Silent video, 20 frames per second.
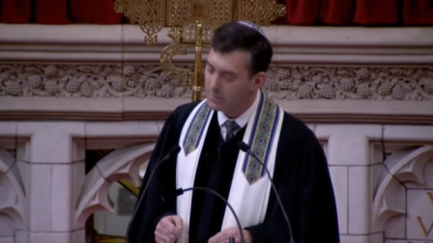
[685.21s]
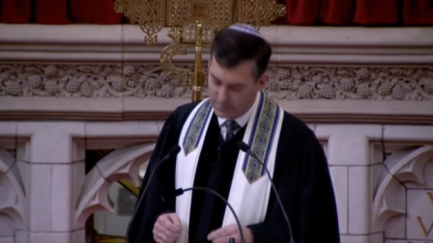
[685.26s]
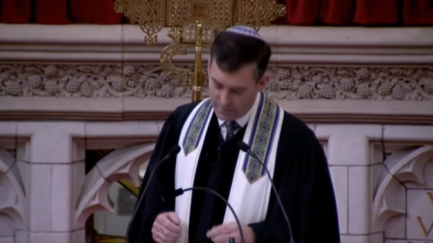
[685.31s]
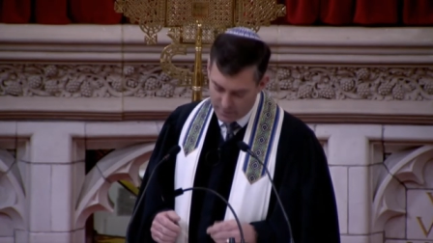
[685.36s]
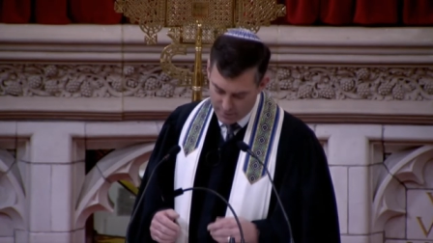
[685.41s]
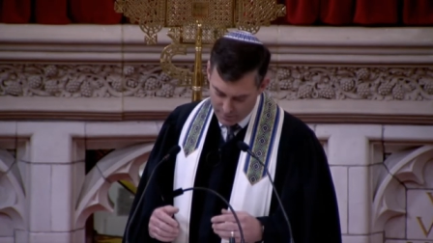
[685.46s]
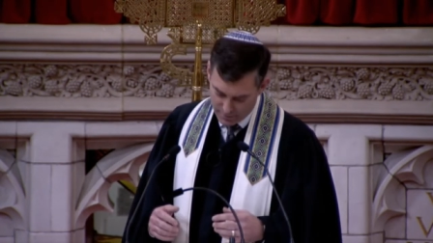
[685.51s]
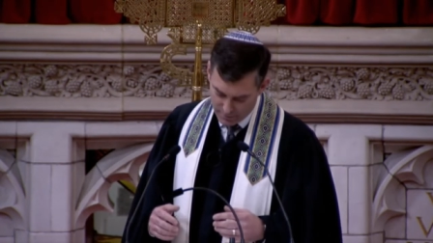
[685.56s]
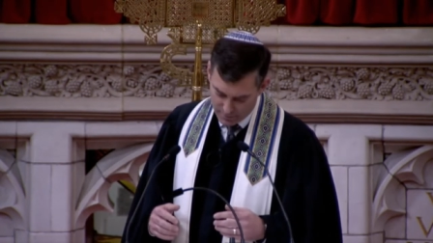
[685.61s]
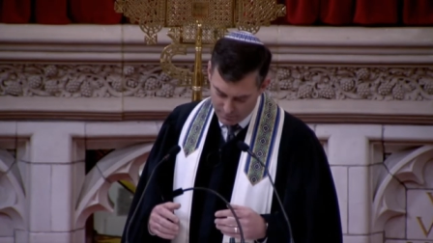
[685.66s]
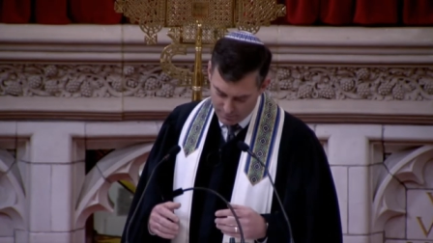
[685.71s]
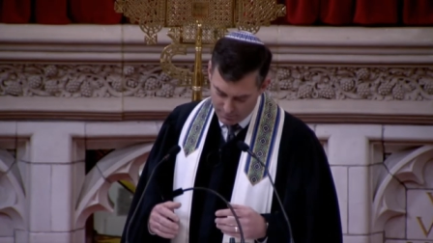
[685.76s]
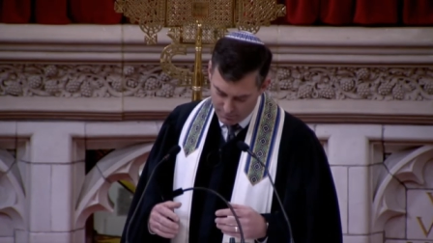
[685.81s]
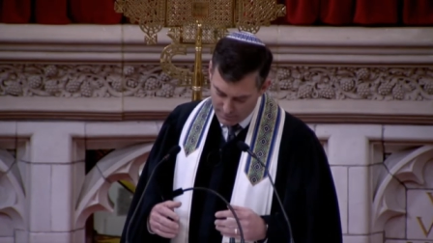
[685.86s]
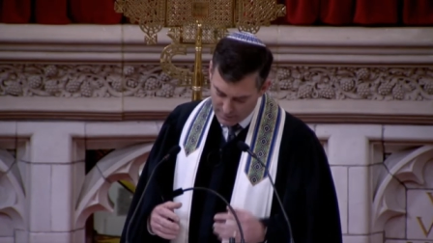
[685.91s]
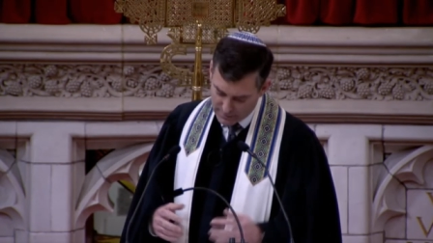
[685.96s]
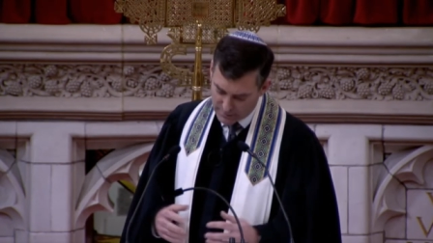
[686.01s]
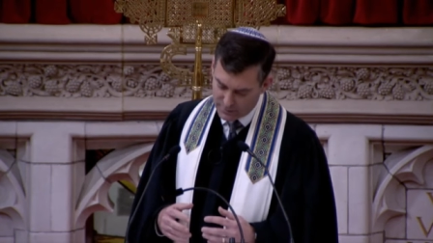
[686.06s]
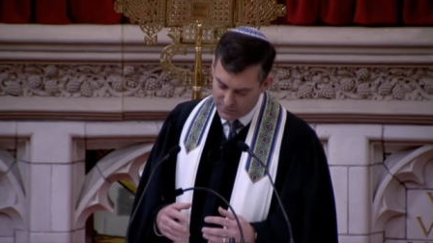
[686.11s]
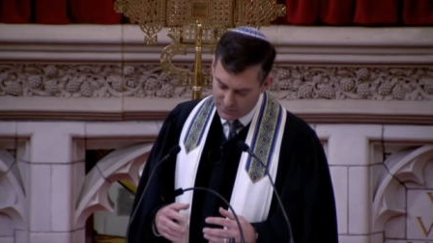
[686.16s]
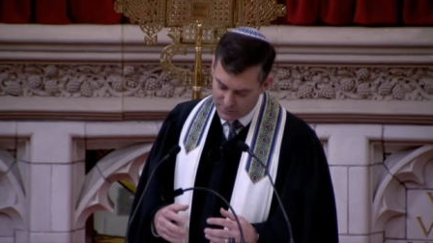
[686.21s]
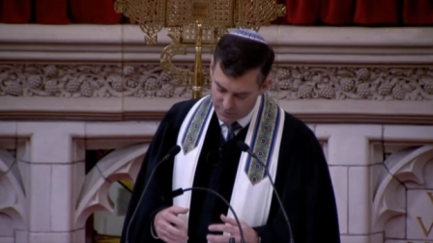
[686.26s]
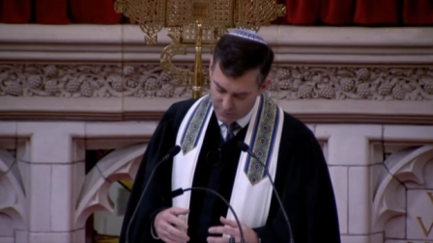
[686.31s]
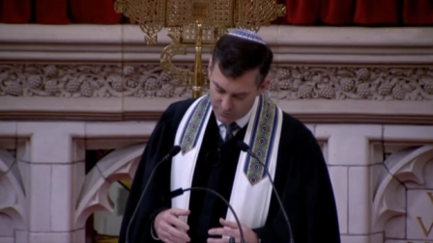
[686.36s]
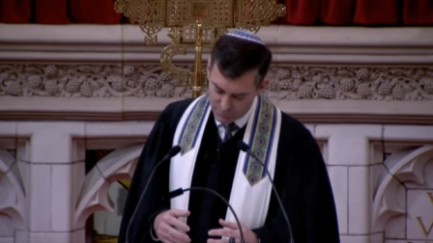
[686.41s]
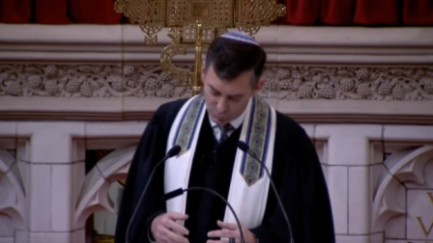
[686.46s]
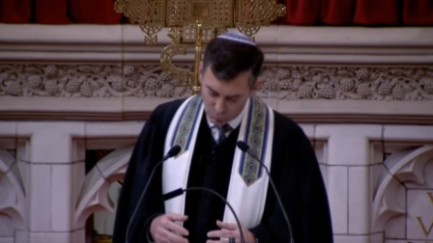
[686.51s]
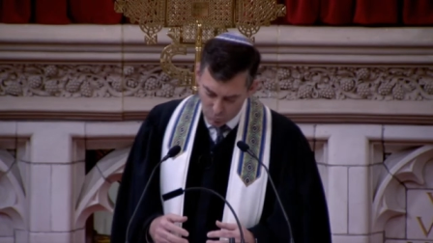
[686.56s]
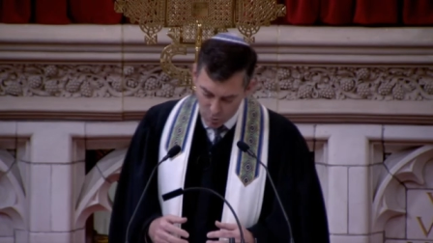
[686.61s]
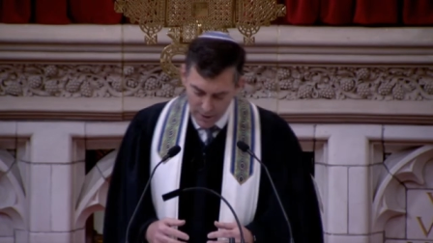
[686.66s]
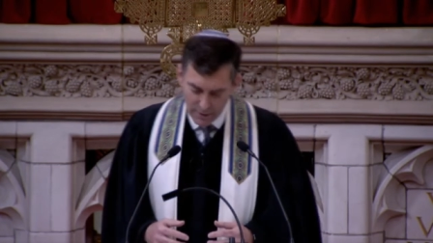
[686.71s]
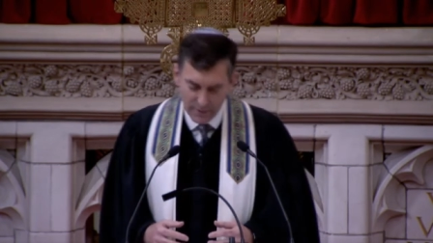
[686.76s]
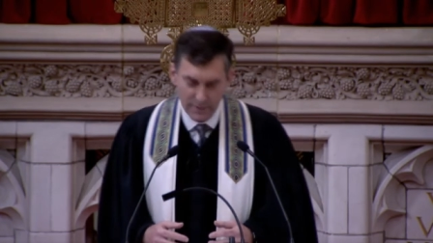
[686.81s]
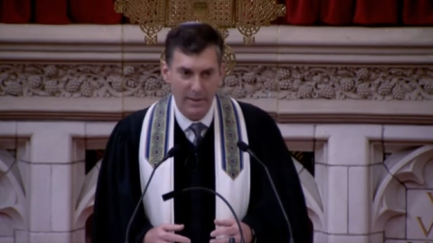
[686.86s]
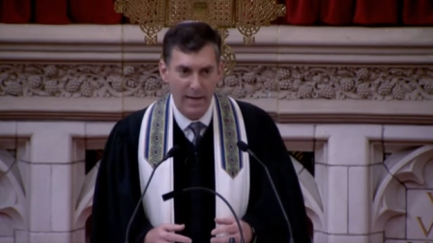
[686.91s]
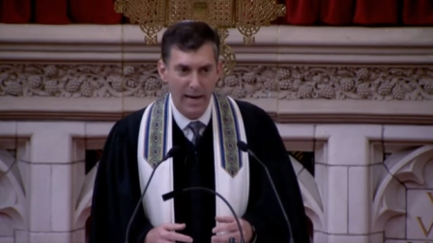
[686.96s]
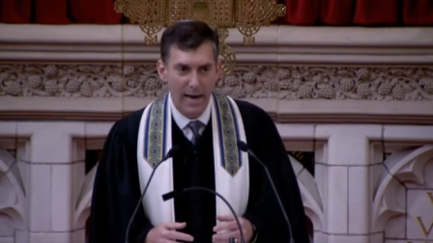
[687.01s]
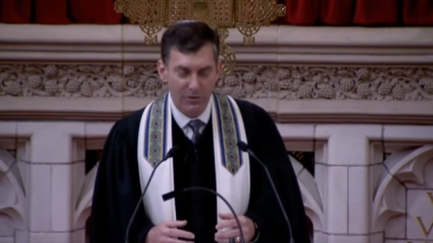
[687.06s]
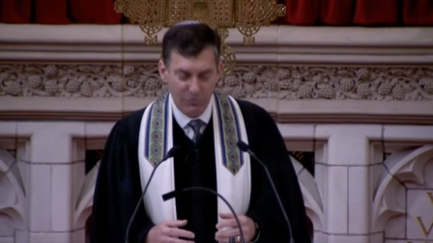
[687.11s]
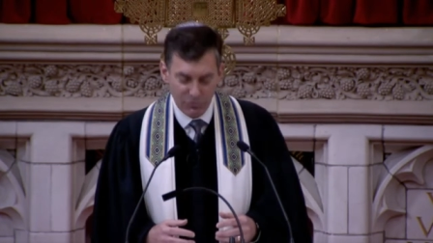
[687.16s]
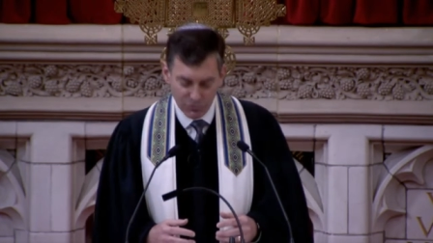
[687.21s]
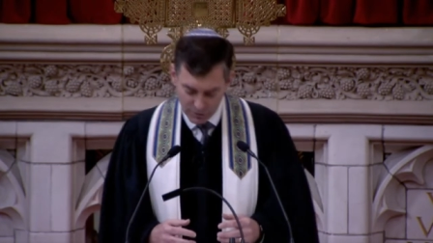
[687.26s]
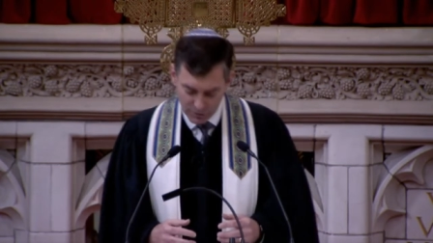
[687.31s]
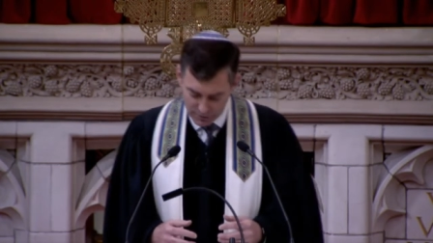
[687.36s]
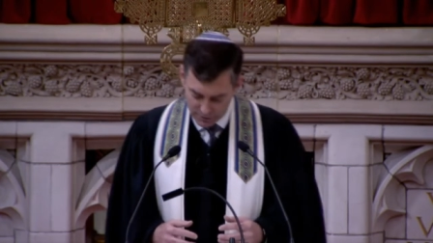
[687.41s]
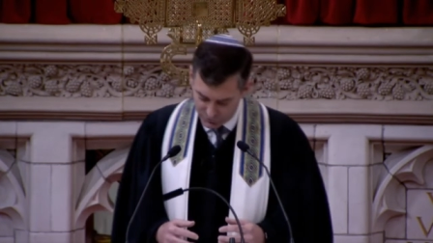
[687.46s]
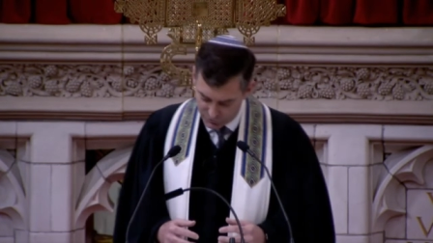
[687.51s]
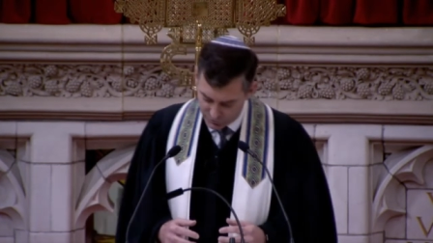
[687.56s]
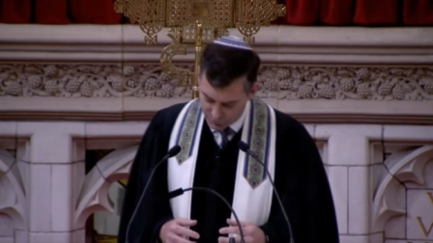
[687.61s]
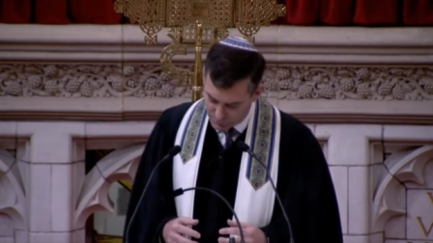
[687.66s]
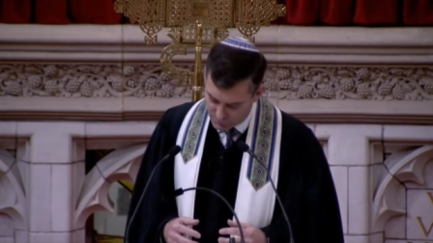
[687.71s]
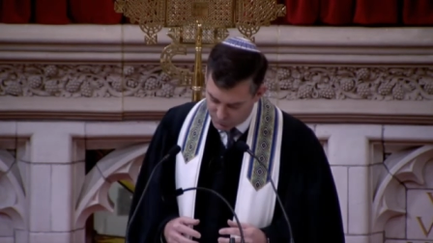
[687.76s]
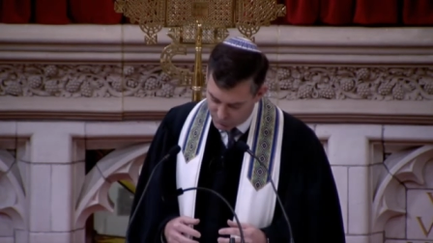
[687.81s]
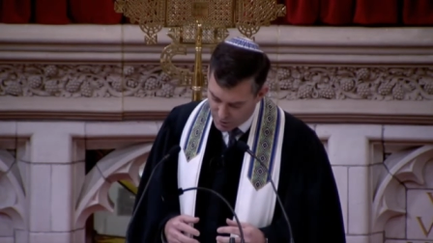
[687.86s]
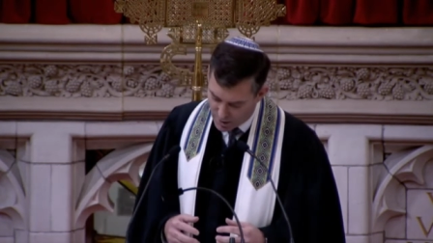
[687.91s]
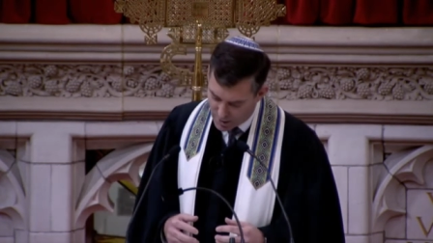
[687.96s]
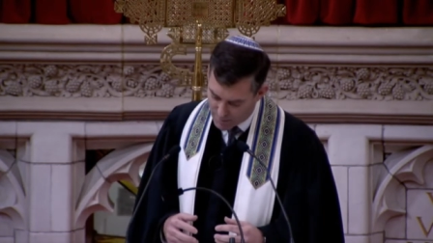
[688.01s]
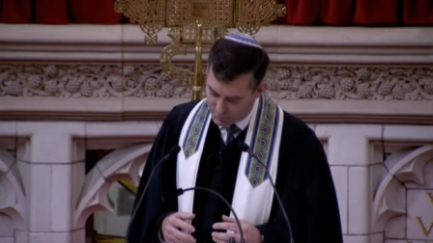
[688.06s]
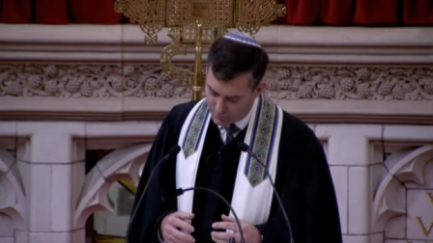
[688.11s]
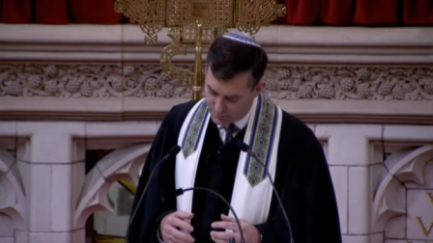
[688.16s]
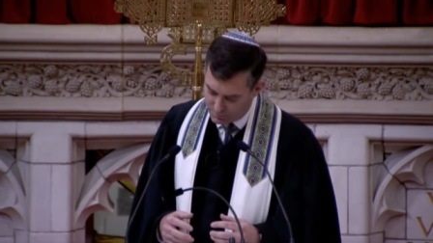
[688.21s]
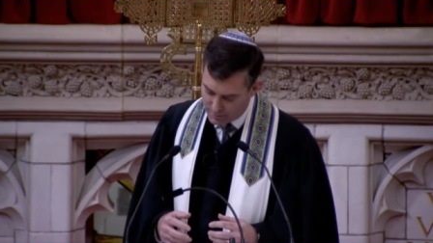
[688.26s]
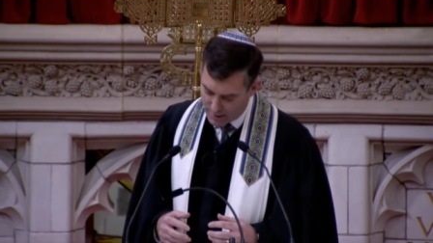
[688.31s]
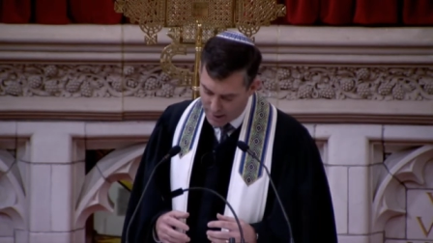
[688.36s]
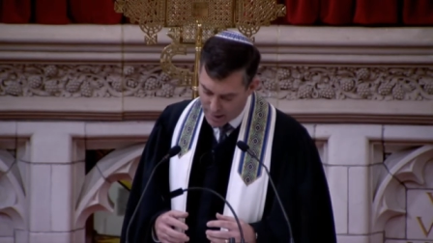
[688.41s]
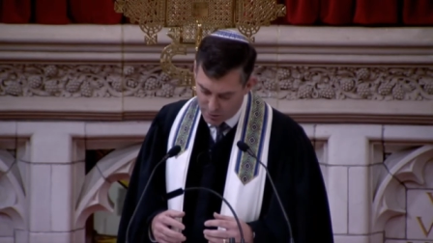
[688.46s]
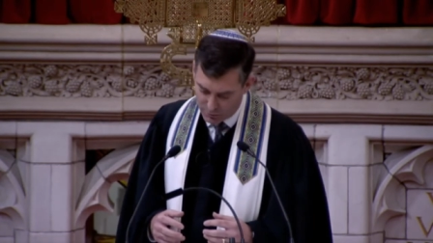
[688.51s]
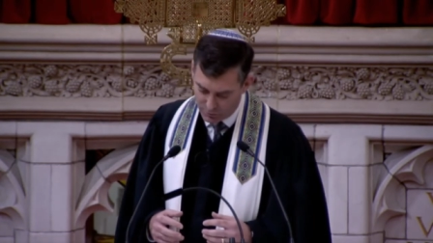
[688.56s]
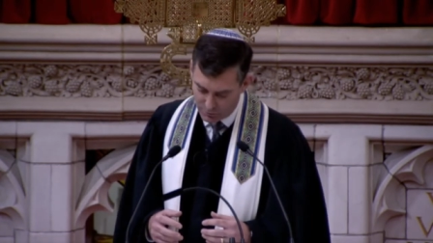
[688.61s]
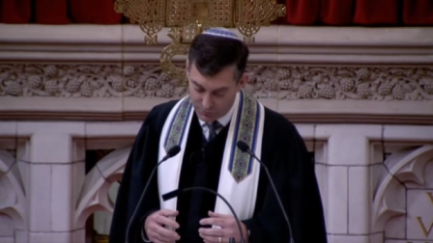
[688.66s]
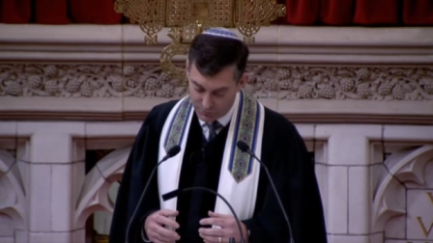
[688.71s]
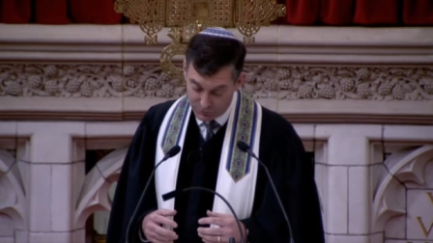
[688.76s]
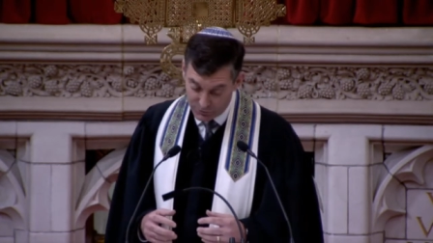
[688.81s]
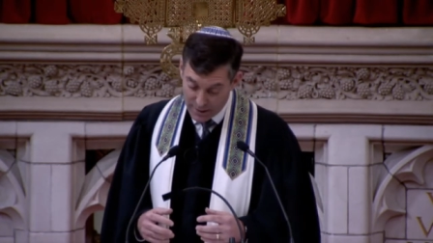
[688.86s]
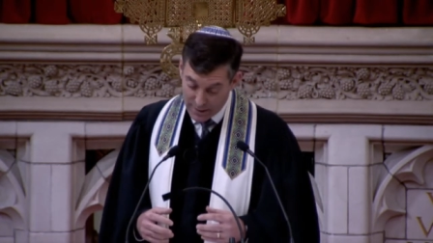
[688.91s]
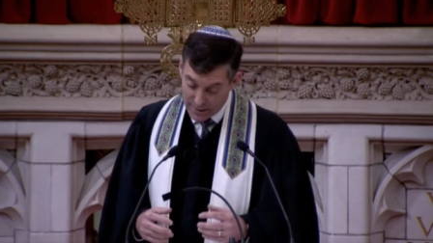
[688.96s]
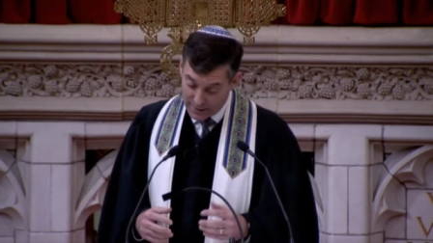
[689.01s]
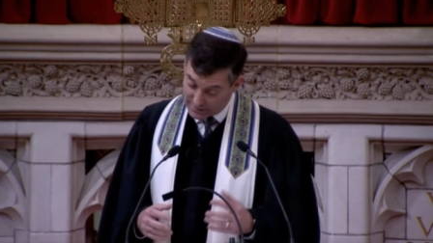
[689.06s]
than the militant white nationalism of Robert Bowers,